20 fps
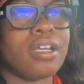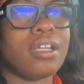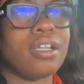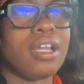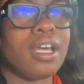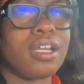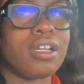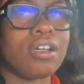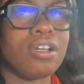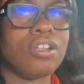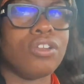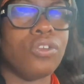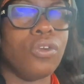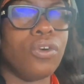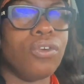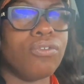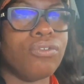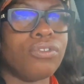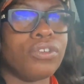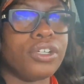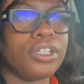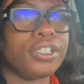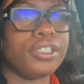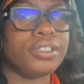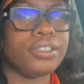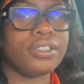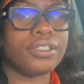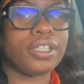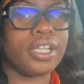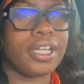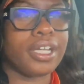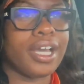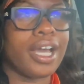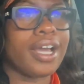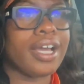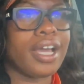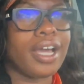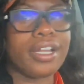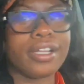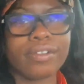a lot of adult friends like i
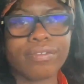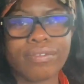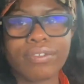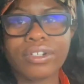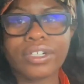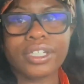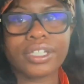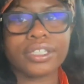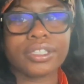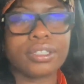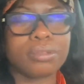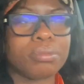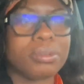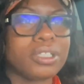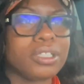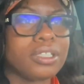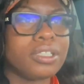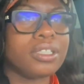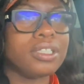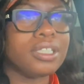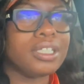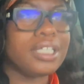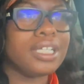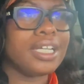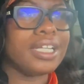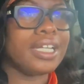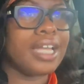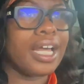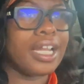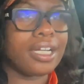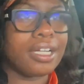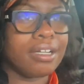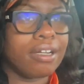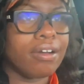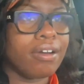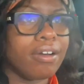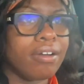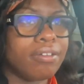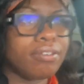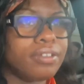got friends but not
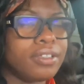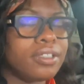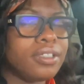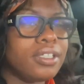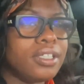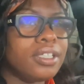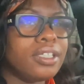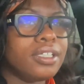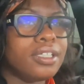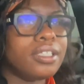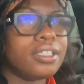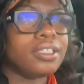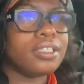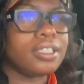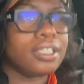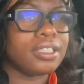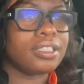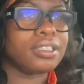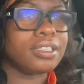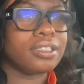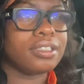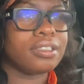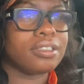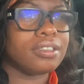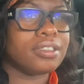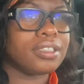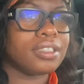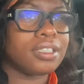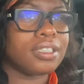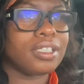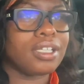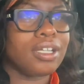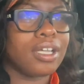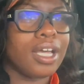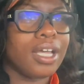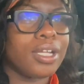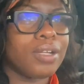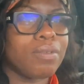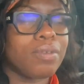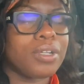enough and
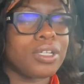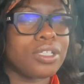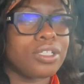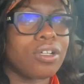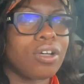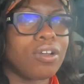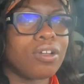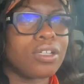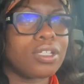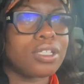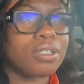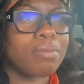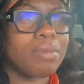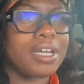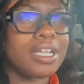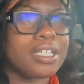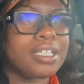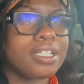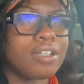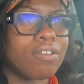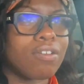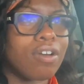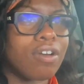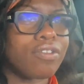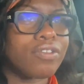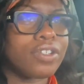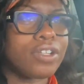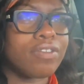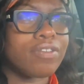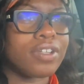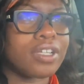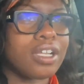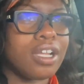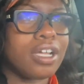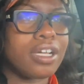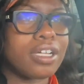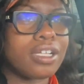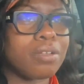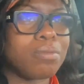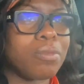i don't want to talk somebody's ear off seven o'clock
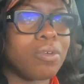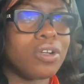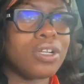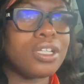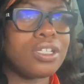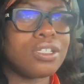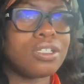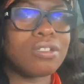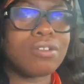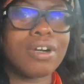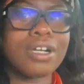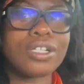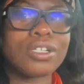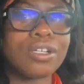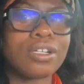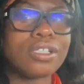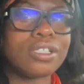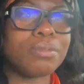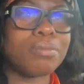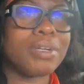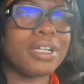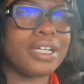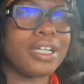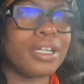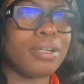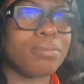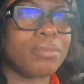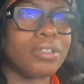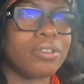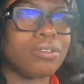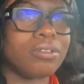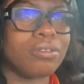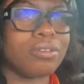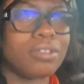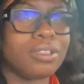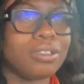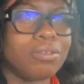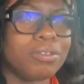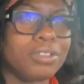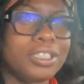in the morning so i talk to my camera
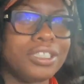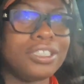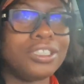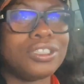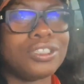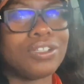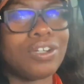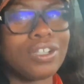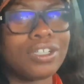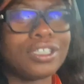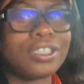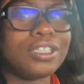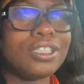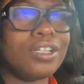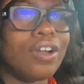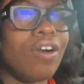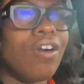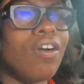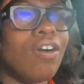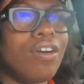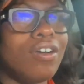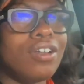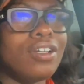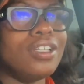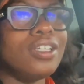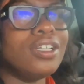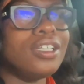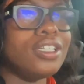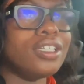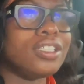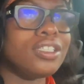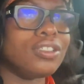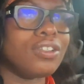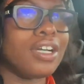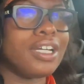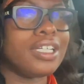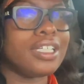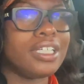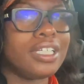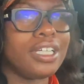which is talking to y'all so i
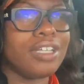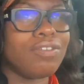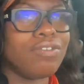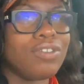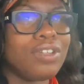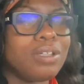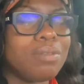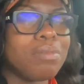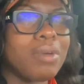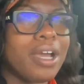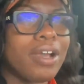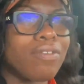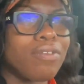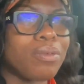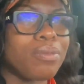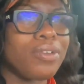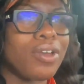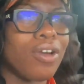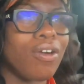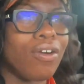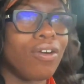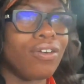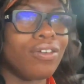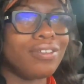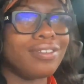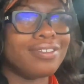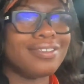can get feedback from y'all